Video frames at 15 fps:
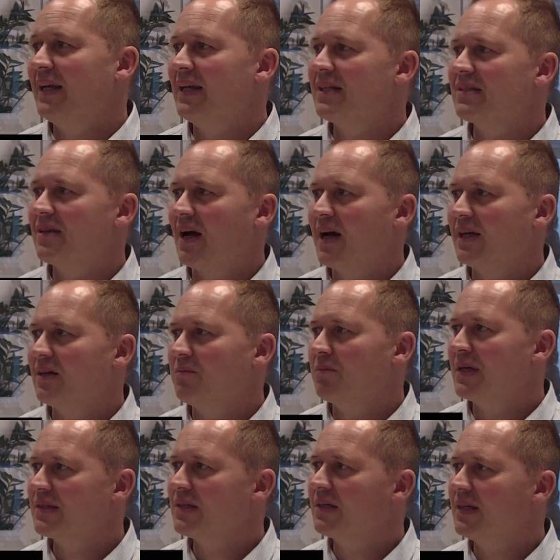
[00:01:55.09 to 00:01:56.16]
inside
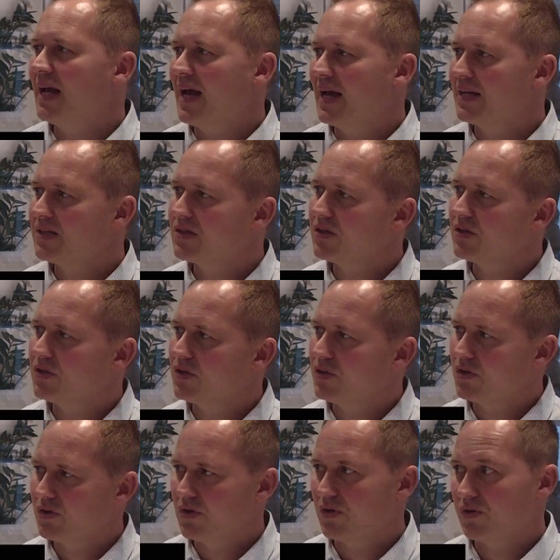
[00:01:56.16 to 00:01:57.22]
metal cans
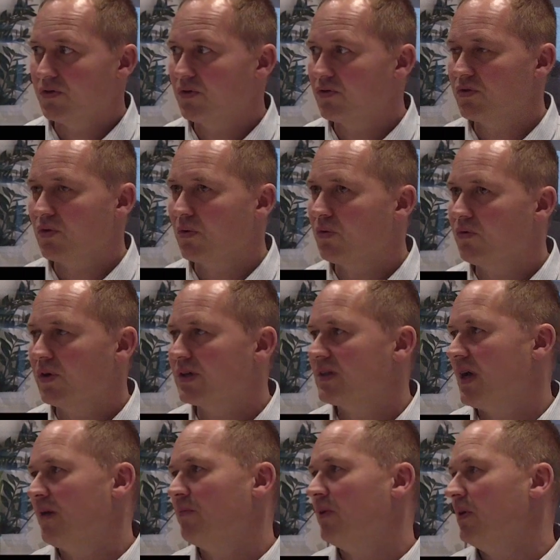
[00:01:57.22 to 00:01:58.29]
to store, for
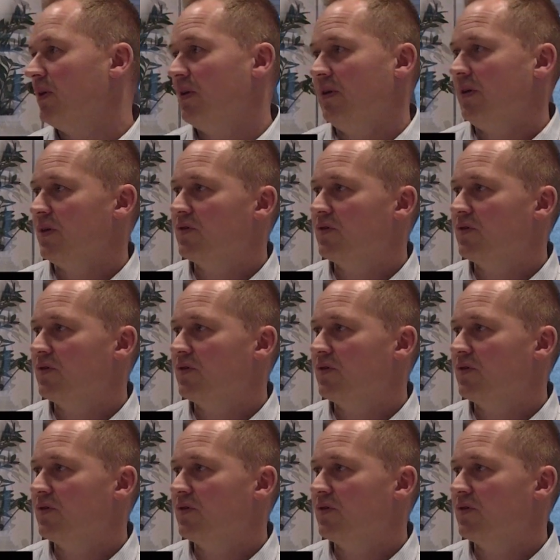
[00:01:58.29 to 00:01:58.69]
example,